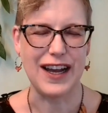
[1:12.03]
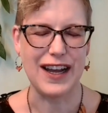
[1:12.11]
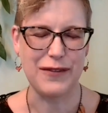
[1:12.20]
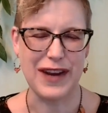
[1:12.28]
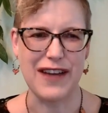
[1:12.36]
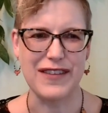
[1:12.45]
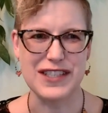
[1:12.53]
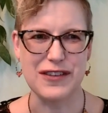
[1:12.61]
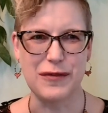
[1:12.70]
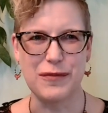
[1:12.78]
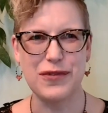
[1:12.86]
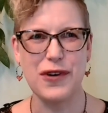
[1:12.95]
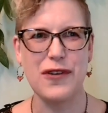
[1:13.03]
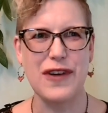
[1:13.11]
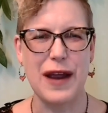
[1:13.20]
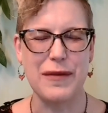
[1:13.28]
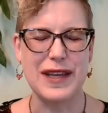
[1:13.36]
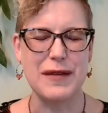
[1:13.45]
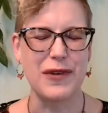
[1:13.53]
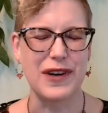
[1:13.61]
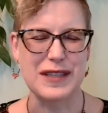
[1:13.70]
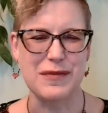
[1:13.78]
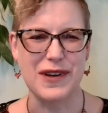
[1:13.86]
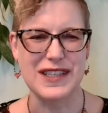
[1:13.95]
we have a certain program, Keyboard
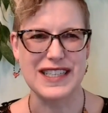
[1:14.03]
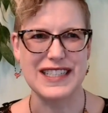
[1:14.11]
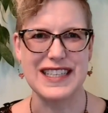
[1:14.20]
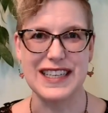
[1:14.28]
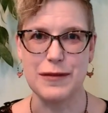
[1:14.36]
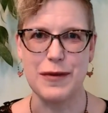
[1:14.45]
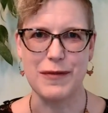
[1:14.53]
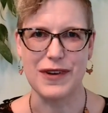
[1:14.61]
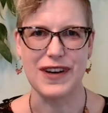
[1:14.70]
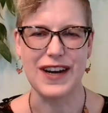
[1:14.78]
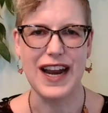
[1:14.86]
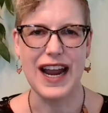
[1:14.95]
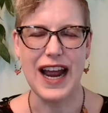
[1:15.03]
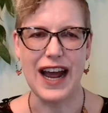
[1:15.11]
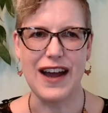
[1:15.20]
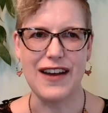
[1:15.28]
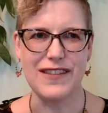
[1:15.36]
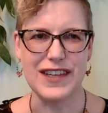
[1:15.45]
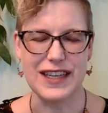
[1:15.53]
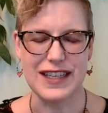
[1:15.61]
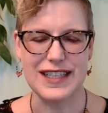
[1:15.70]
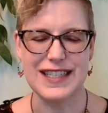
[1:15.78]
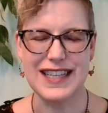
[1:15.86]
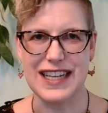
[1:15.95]
Explorers, that's a little bit more of
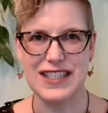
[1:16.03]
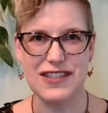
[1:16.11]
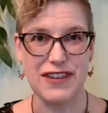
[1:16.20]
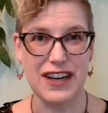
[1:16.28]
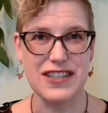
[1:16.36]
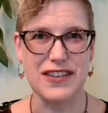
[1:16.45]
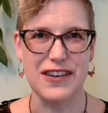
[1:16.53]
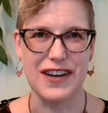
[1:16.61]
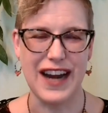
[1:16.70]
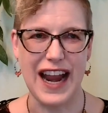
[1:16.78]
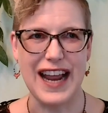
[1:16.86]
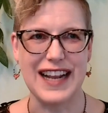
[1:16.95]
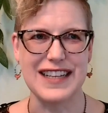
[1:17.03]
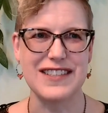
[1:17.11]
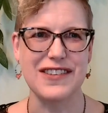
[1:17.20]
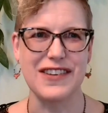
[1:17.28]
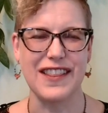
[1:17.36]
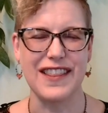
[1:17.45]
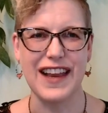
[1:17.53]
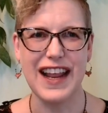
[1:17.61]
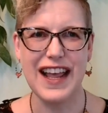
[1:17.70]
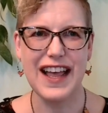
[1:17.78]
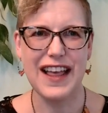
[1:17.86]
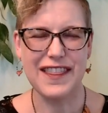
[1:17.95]
a set structure and certain
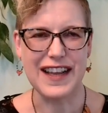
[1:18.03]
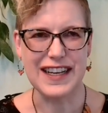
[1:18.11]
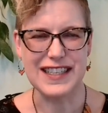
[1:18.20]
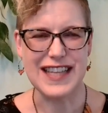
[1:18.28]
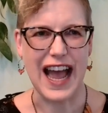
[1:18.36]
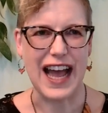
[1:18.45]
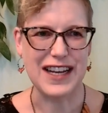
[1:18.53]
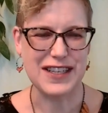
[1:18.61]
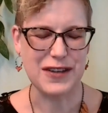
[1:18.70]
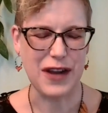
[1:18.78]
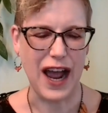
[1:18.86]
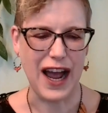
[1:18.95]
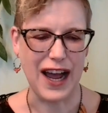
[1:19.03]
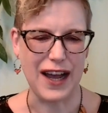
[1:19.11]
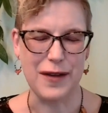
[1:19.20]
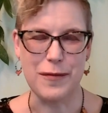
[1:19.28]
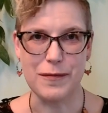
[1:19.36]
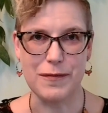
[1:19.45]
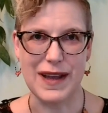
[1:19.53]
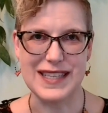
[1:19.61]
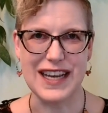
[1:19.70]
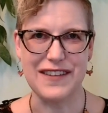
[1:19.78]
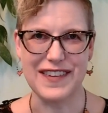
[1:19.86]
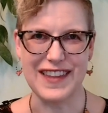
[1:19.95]
things that
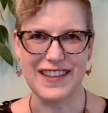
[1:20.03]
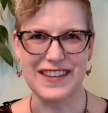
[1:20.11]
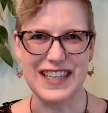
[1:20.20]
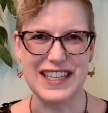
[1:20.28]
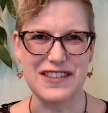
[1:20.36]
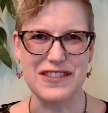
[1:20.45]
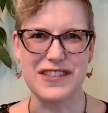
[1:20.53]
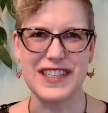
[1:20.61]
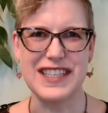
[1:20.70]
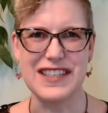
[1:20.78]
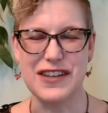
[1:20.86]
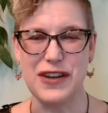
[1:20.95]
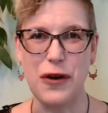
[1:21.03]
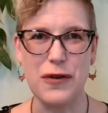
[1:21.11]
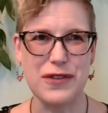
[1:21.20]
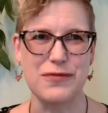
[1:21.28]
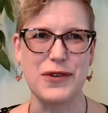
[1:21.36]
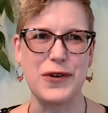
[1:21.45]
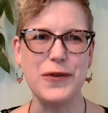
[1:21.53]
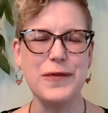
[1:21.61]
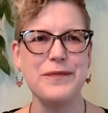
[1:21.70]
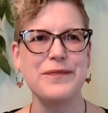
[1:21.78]
myself and the other teachers who teach it go through.